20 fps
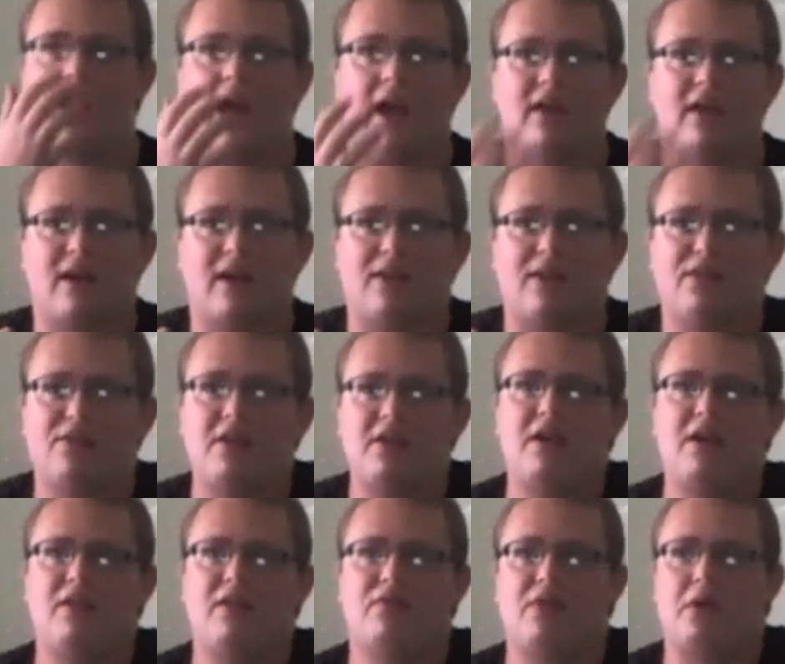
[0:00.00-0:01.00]
and I
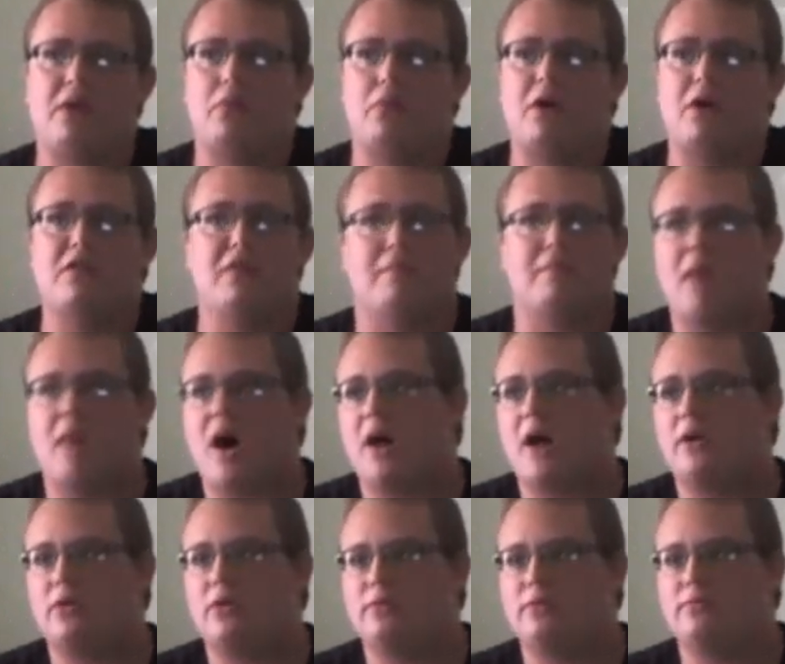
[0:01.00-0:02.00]
think that in the
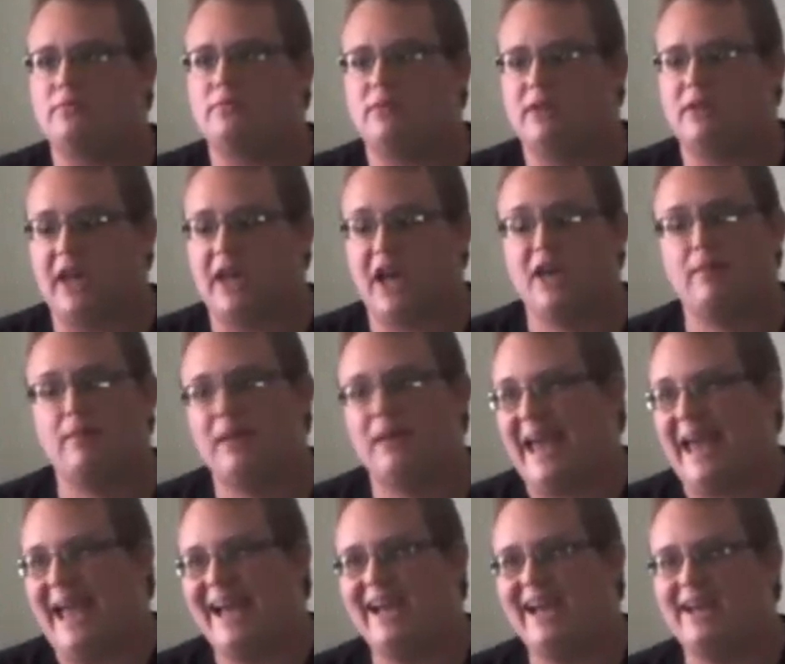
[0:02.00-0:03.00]
modern
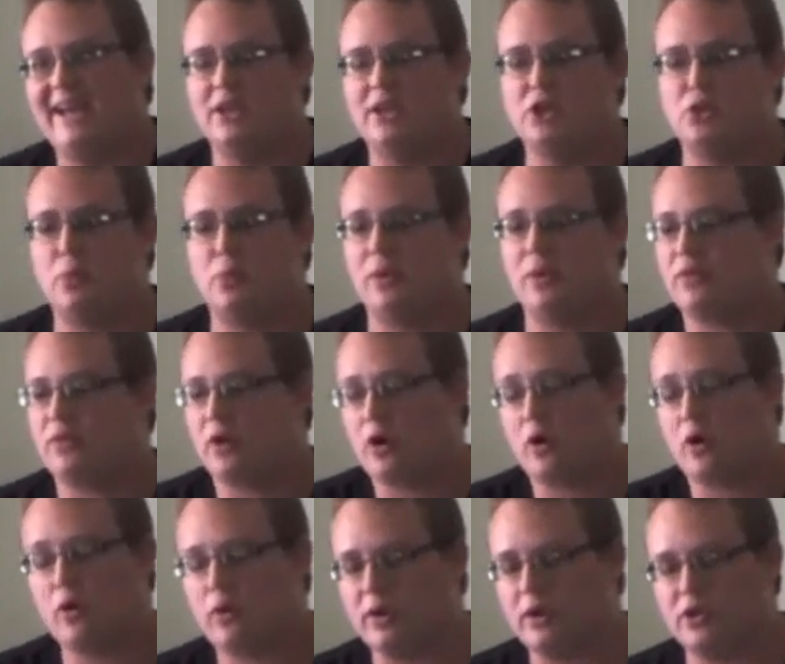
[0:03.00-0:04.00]
gaming age, with the
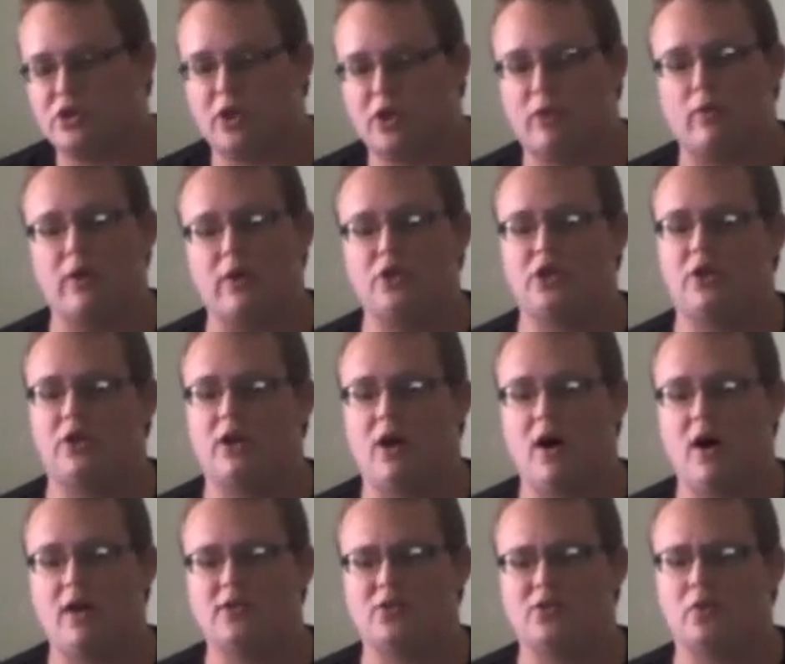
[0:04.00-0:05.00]
current generation
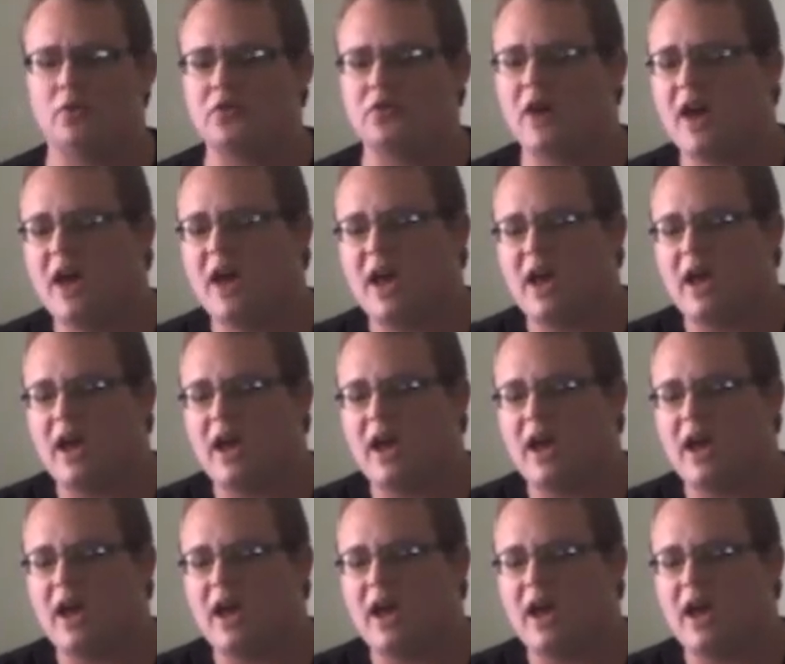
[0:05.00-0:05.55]
consoles,